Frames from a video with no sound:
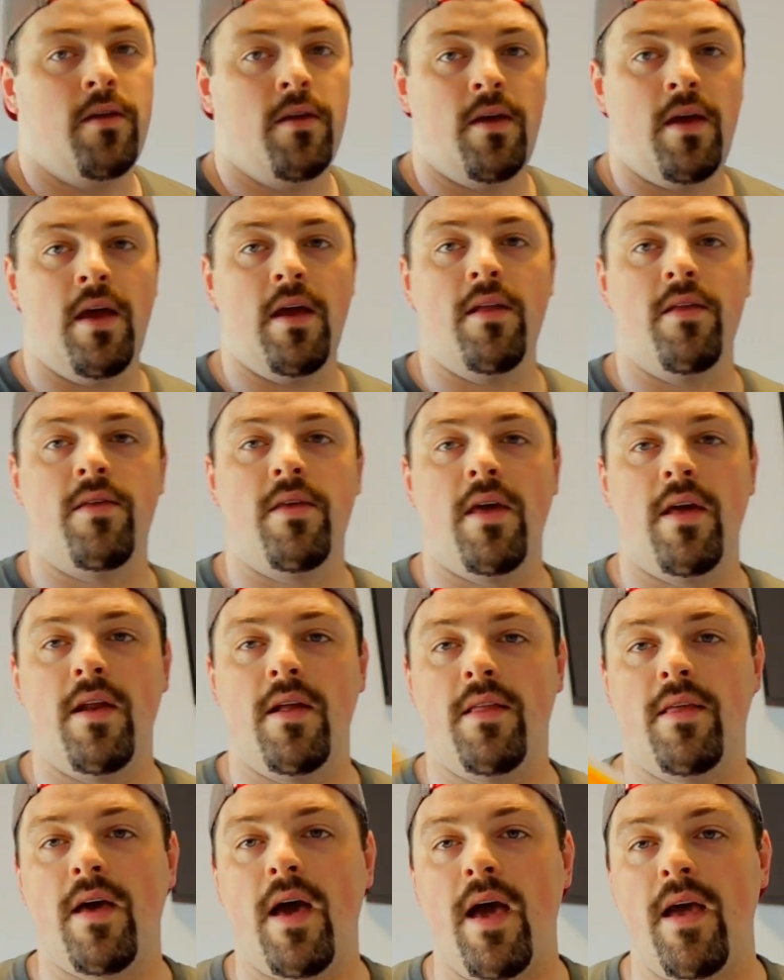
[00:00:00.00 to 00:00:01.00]
hand
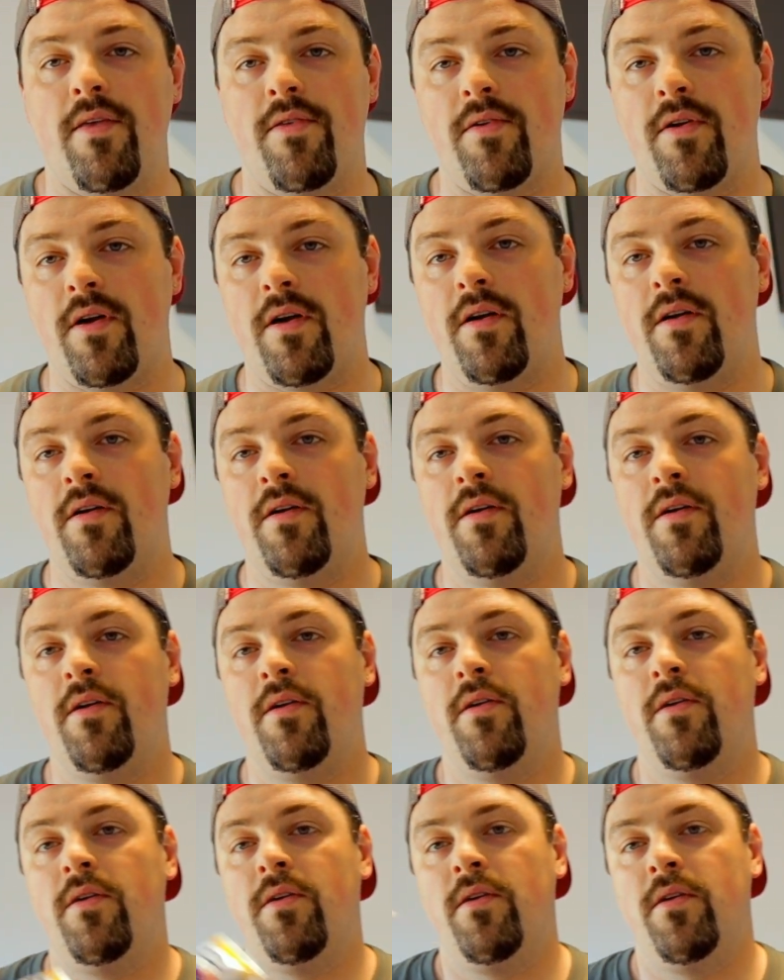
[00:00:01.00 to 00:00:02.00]
sanitizer,
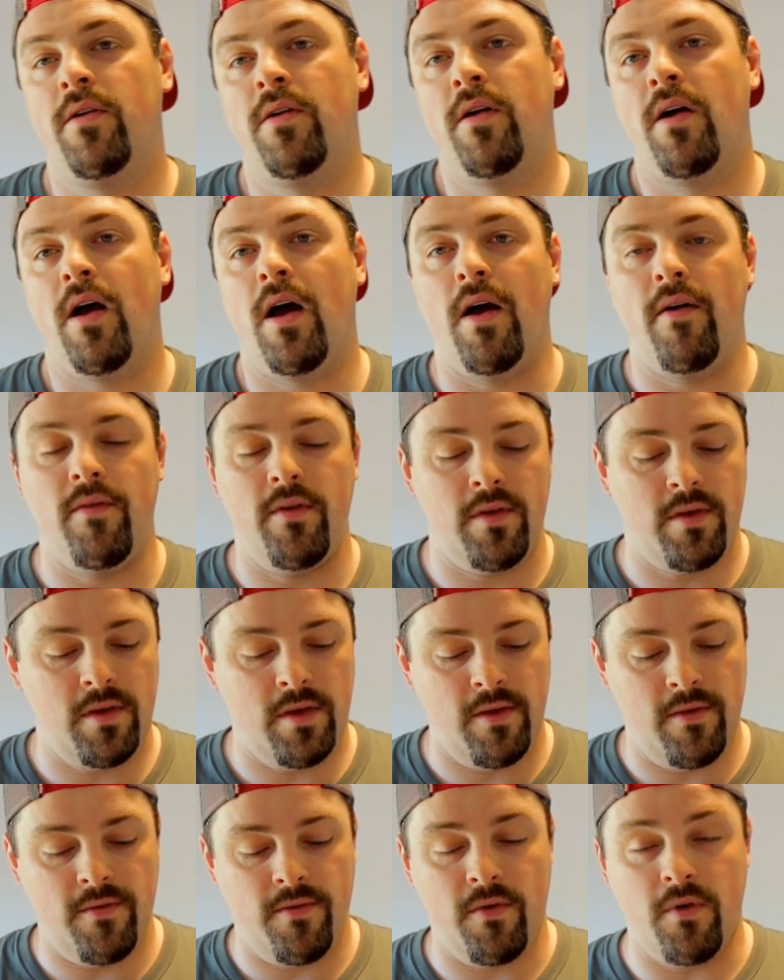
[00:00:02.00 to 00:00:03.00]

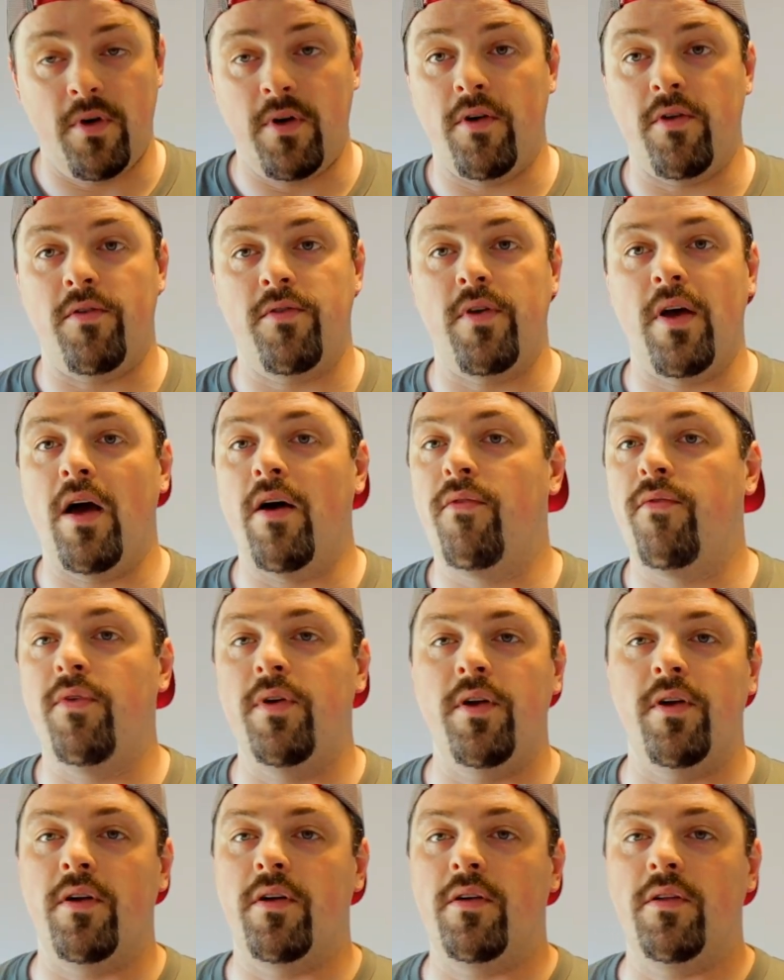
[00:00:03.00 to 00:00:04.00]
obviously for yourself
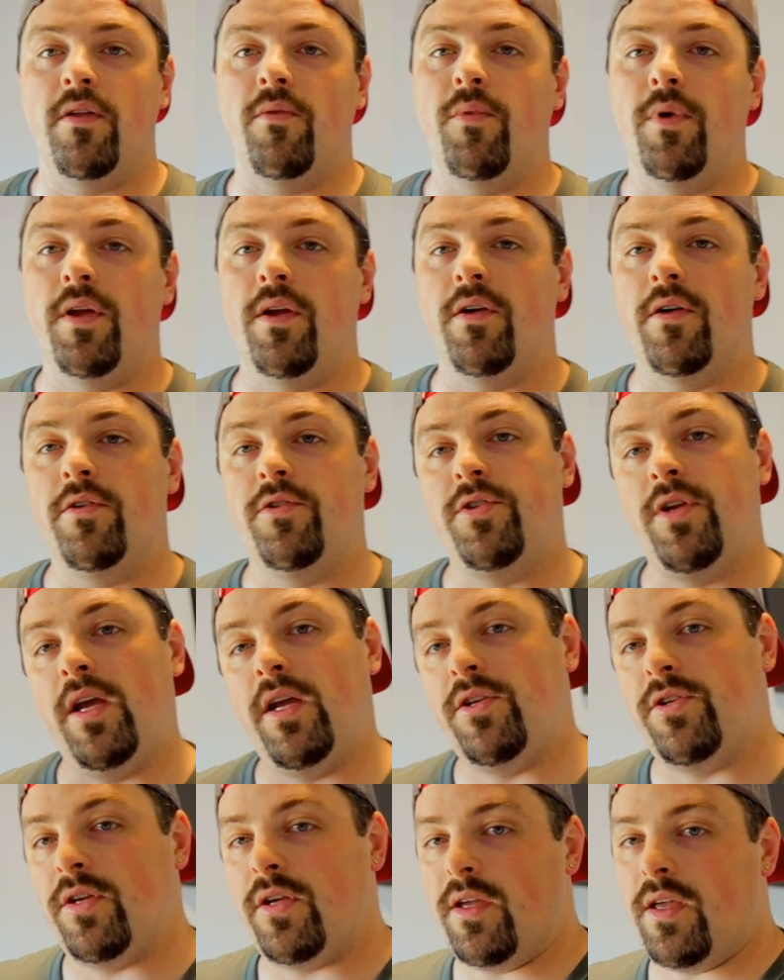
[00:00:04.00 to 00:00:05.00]
when you're
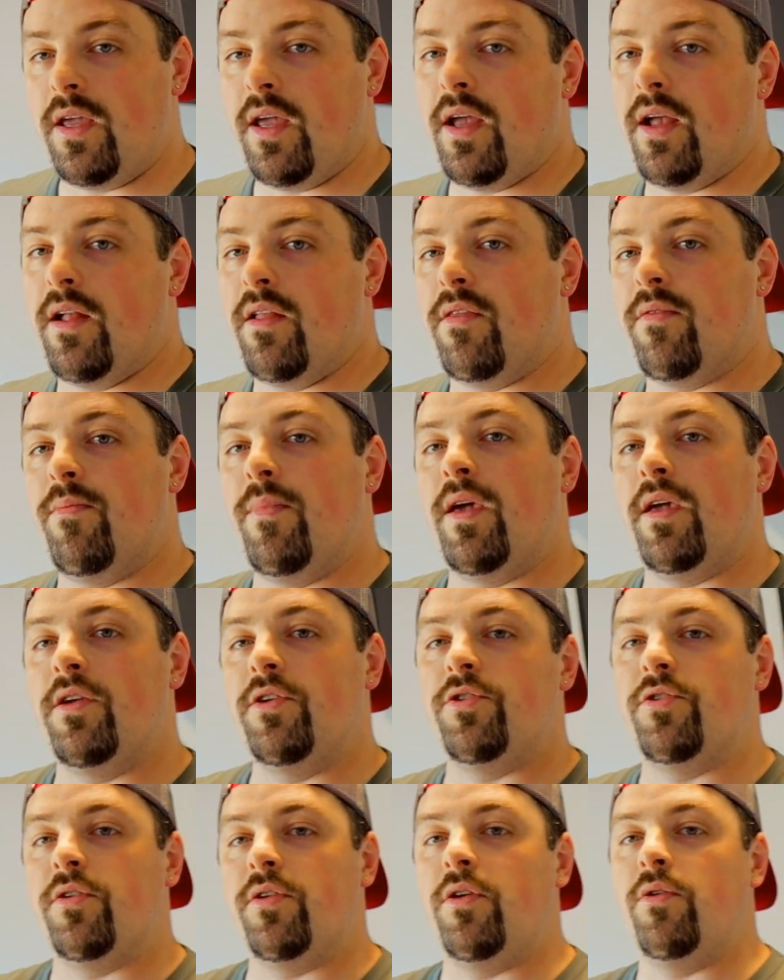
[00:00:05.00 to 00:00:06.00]
changing kids,
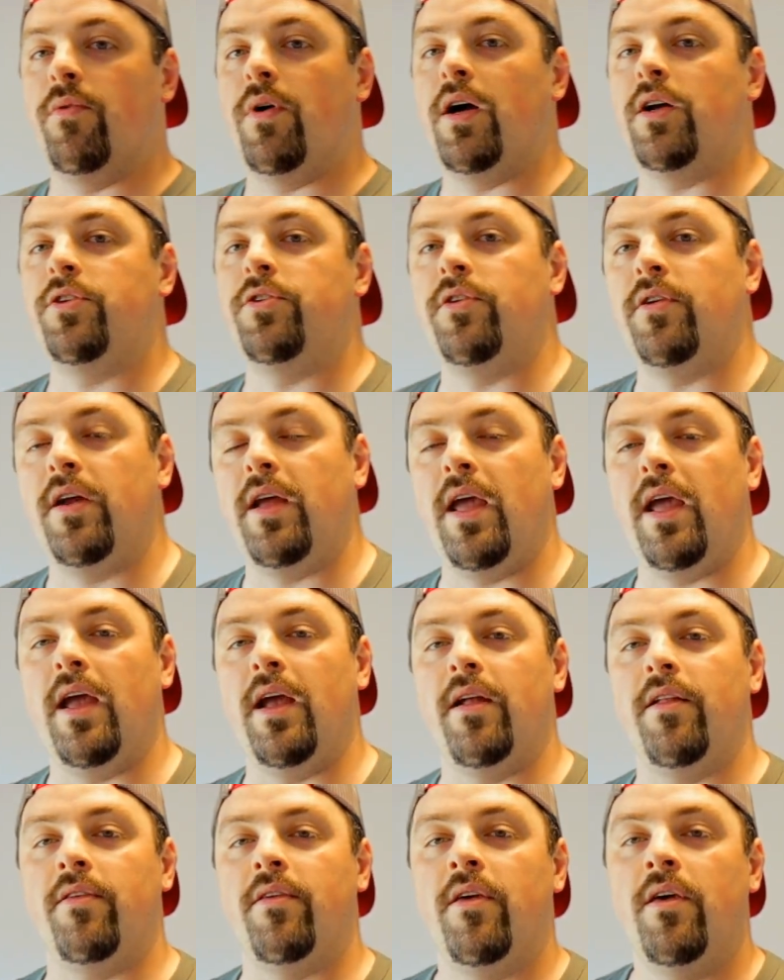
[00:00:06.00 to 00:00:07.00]
making sure that you wash your
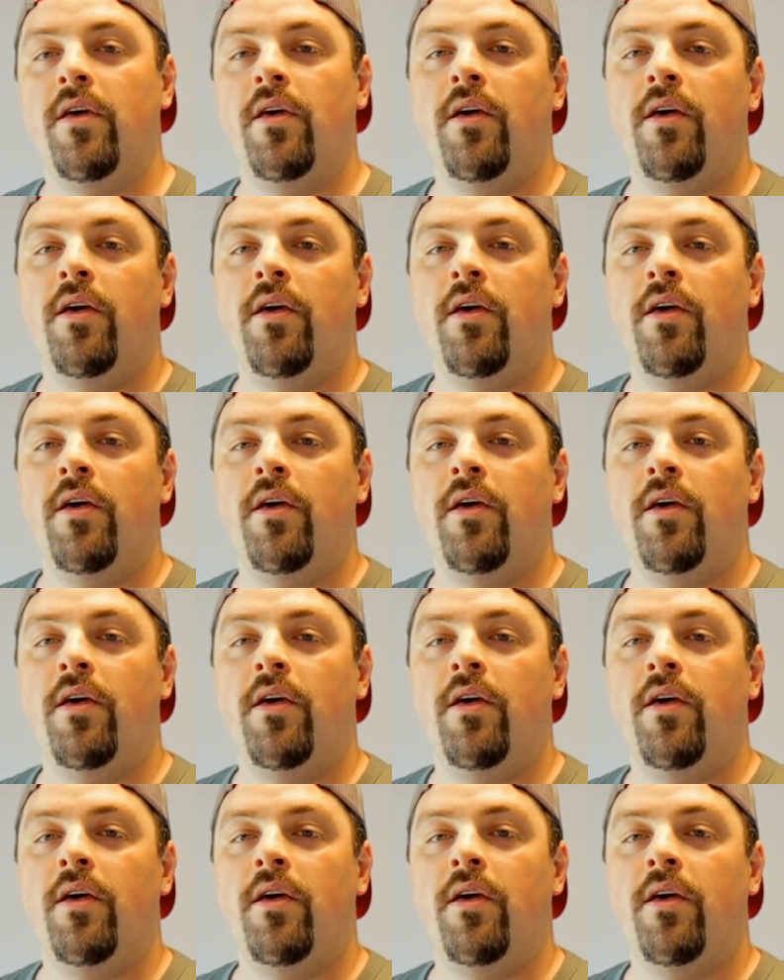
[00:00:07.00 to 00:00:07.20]
hands.